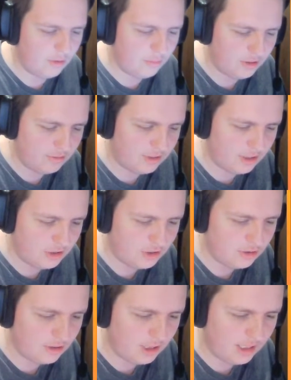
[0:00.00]
I'm not really
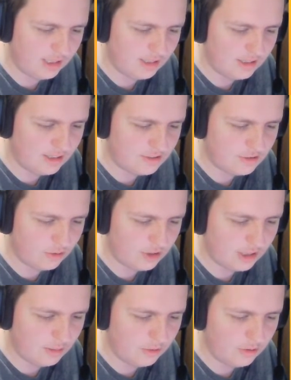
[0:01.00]
sure, in the Discord
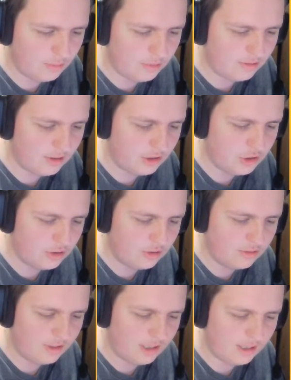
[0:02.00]
anymore. I'm not really
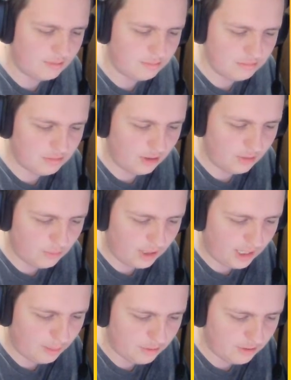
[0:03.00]
sure like what
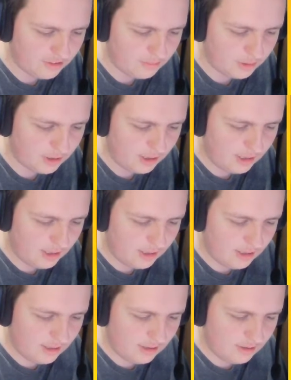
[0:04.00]
happened, but
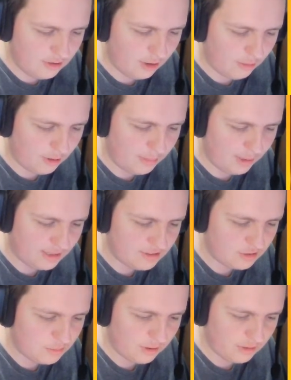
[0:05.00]
not my place, I
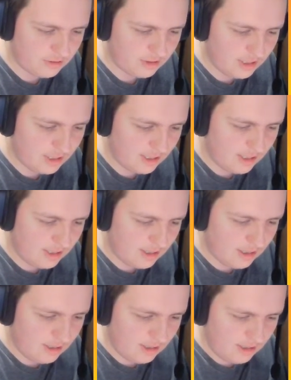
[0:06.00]
suppose.
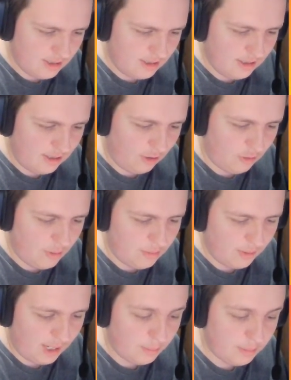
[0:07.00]
I remember
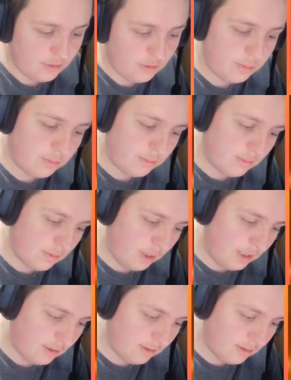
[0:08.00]
what happened
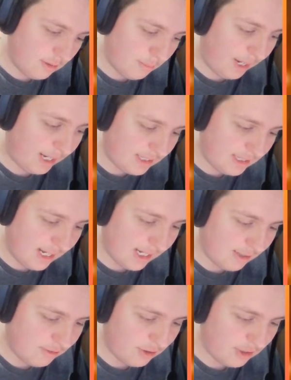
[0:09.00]
back then,
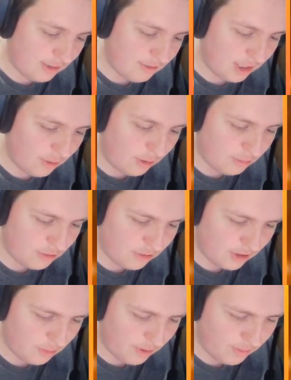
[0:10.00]
if you know what I'm
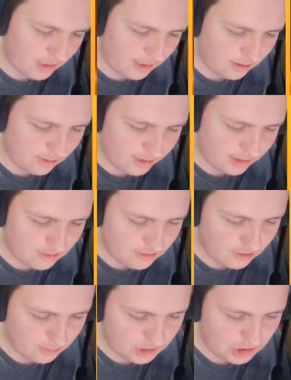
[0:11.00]
talking about, without going into
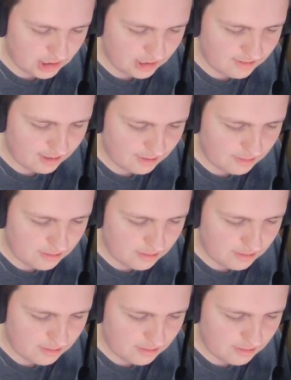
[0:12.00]
too much detail.